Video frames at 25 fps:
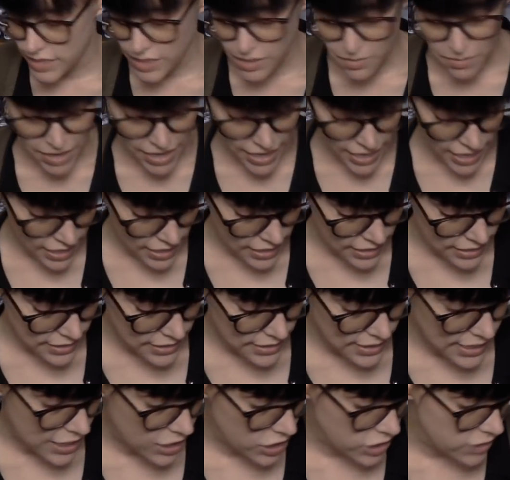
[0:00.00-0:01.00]
my
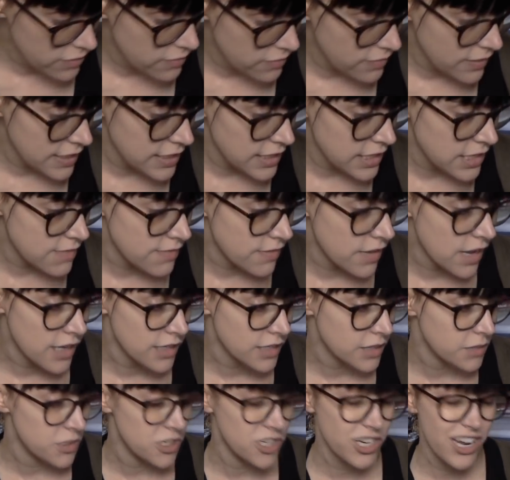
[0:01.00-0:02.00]
stash of fancy
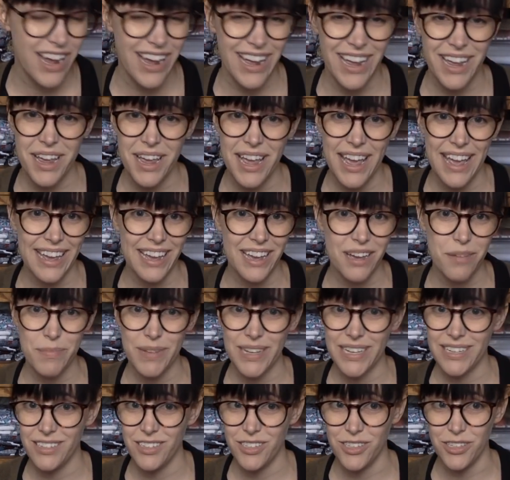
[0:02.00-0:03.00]
floss, which I am
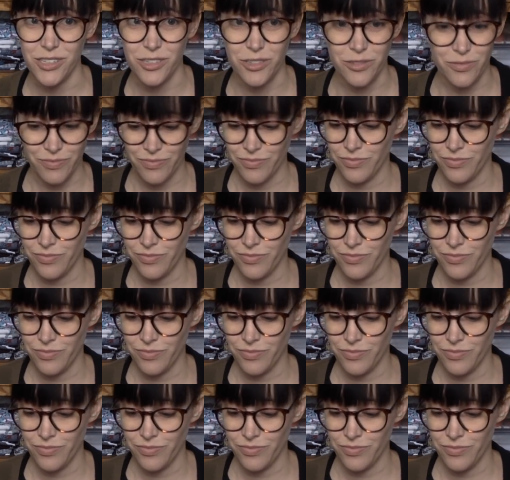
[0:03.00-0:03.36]
into.